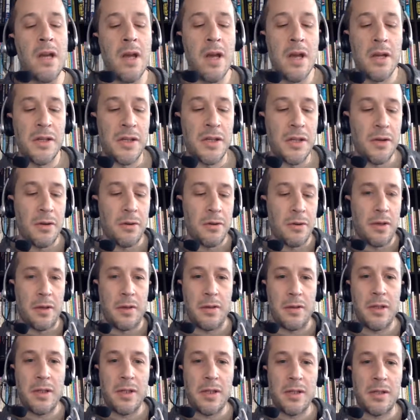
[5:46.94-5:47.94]
so
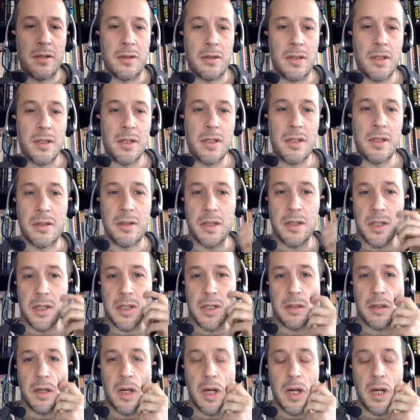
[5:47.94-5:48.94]
this
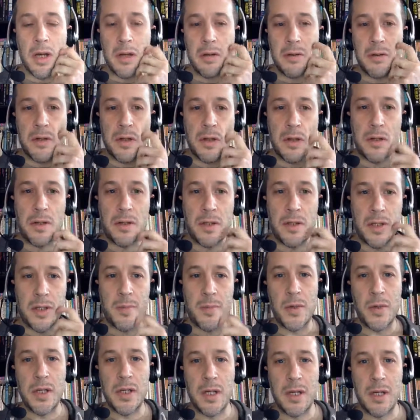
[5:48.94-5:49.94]

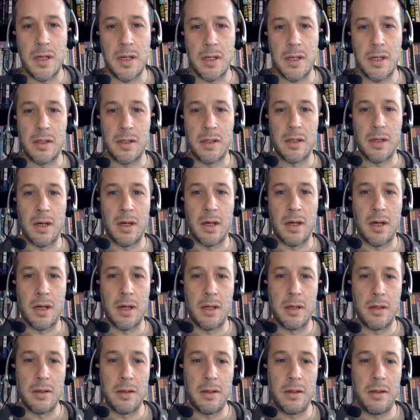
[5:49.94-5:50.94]
SIP is
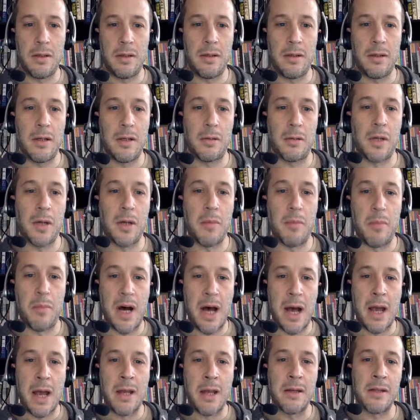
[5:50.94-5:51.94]

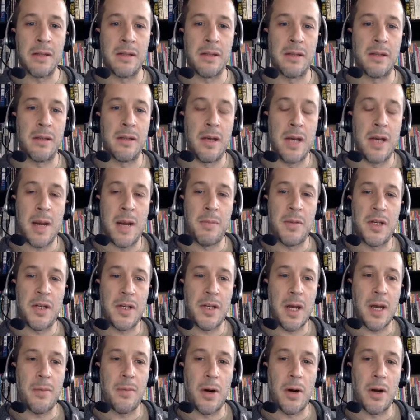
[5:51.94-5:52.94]
combines named
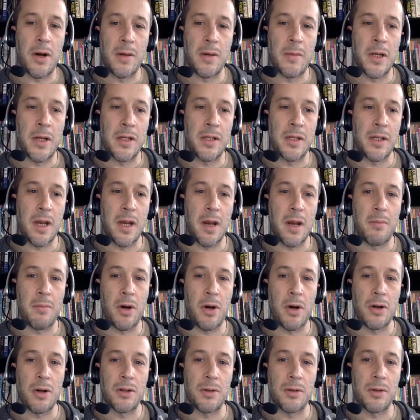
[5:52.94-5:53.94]
type arguments and
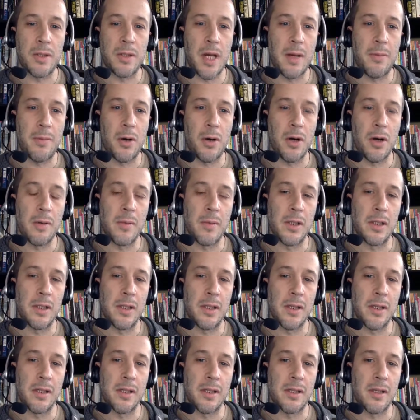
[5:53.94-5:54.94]
partial type argument
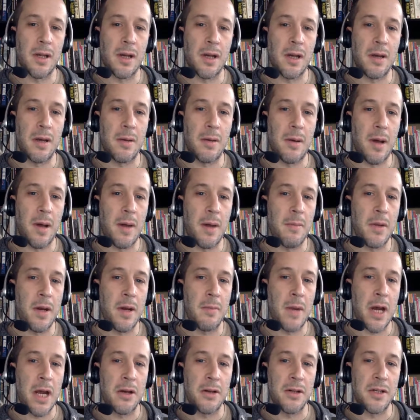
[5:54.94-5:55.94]
lists. I
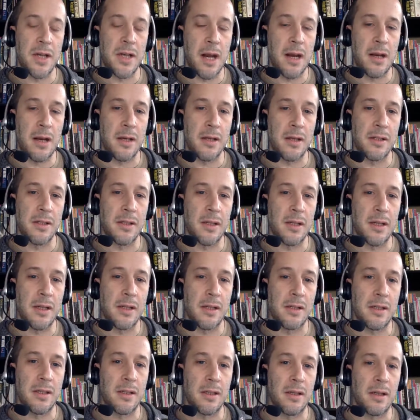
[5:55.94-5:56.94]
mean, my understanding is
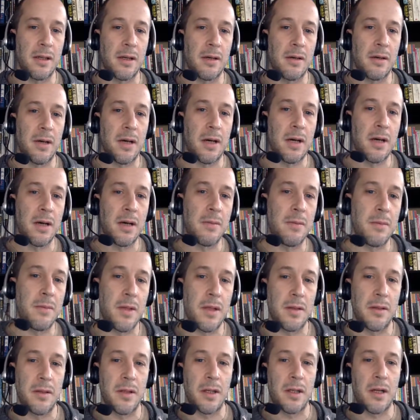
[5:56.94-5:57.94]

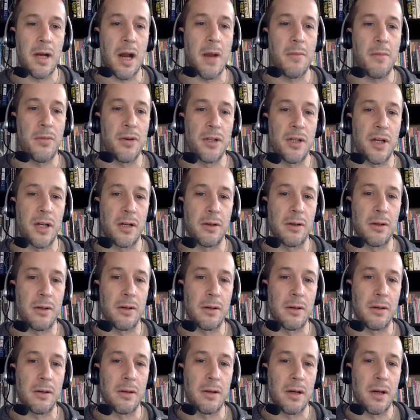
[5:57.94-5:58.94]
the Kind
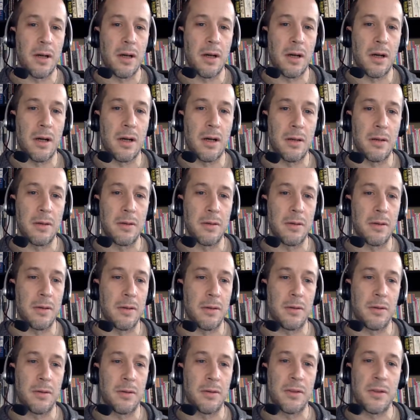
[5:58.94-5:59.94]
Projector,
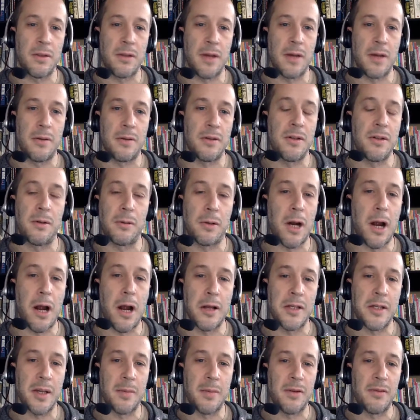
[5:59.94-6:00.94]
there's no
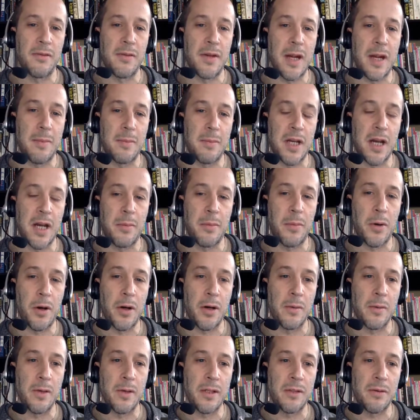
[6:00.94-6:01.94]
concept of named type
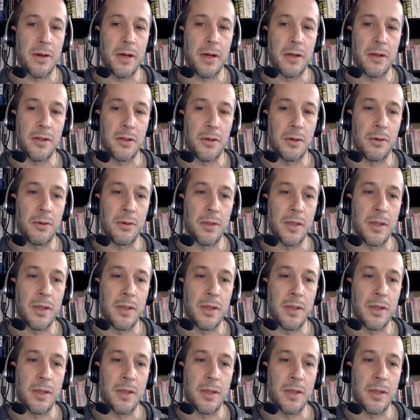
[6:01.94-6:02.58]
arguments, right? It's only